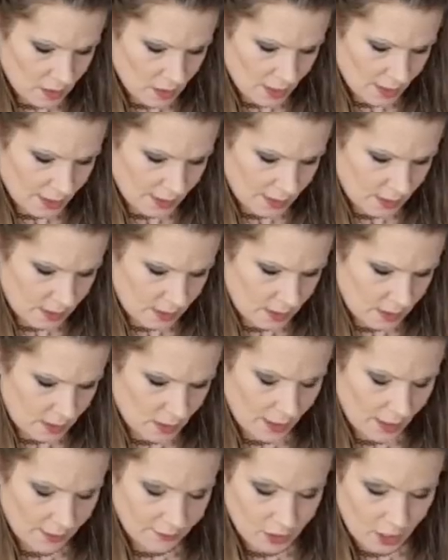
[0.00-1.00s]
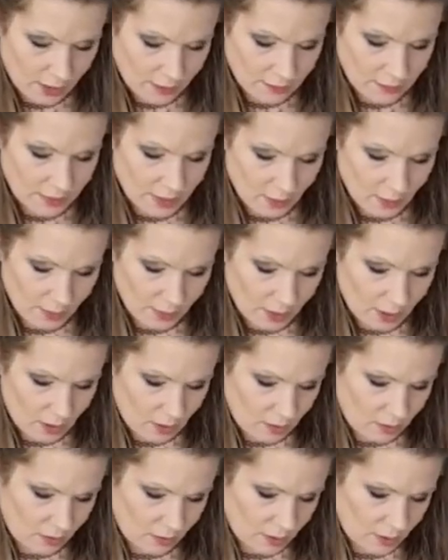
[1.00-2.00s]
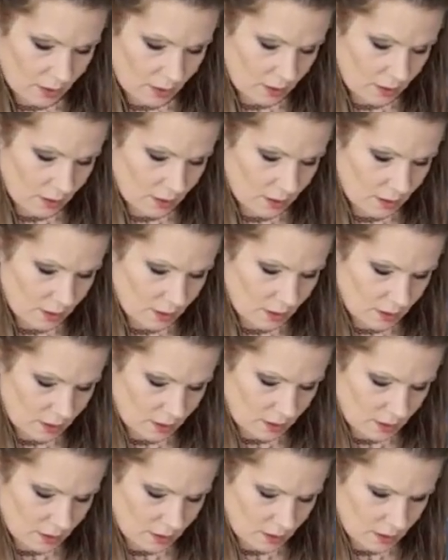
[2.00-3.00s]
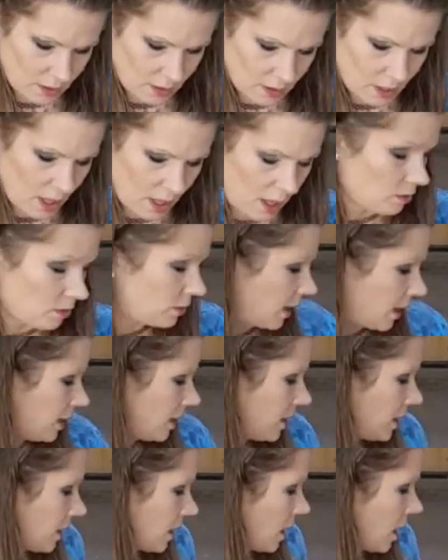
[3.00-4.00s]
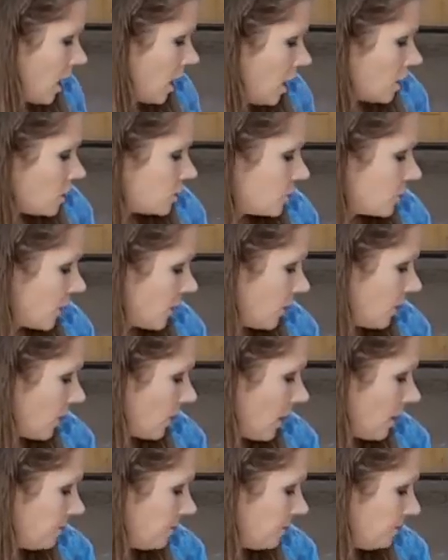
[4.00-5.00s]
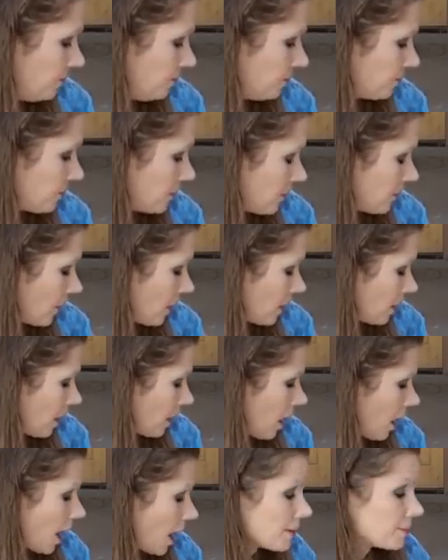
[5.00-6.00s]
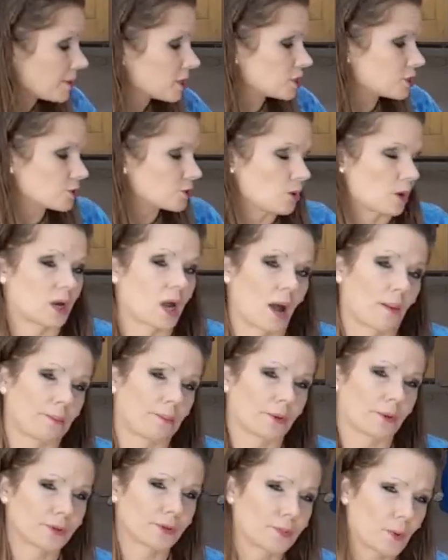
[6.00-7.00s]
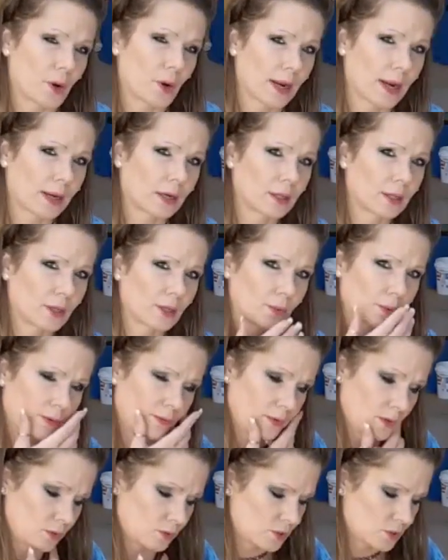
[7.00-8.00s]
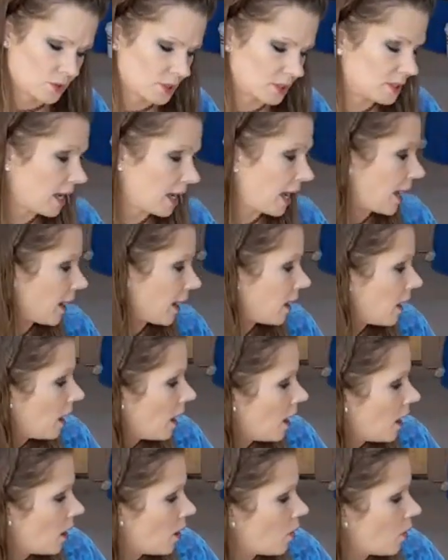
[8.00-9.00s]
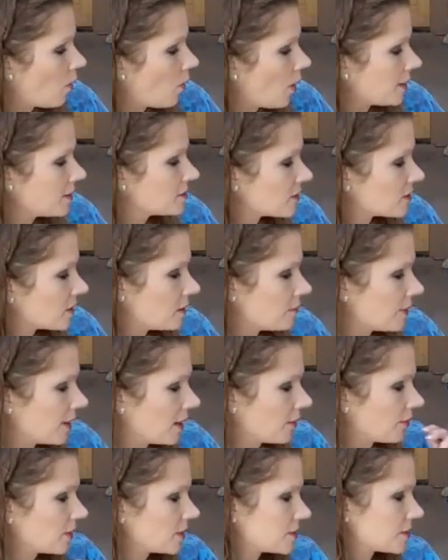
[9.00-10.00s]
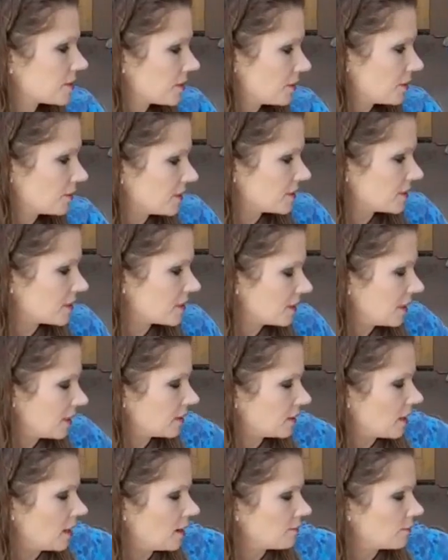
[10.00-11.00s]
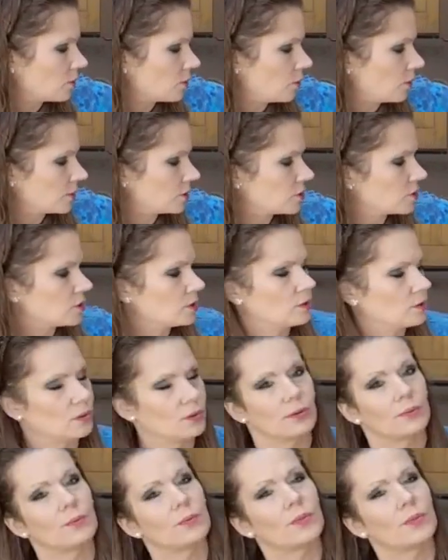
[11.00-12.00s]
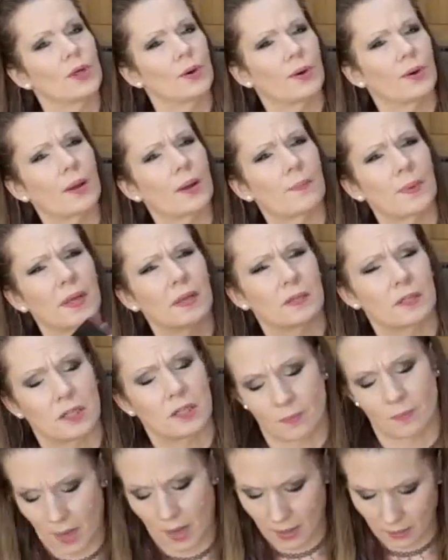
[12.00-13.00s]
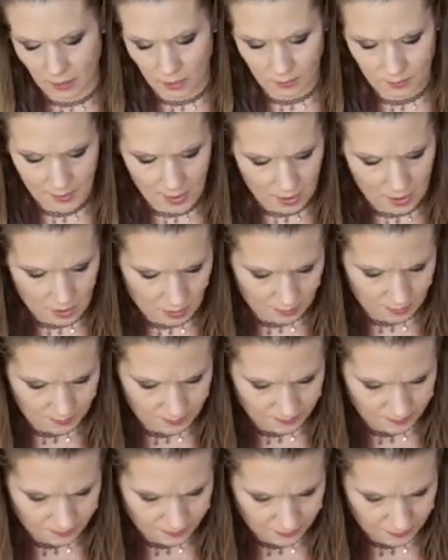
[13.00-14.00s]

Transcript: Let's see, live chat. There we go. Okay, so I'm going to do a couple sporadic little reviews today. One is going to be on this little distillate that I'm going to load up into my little palm.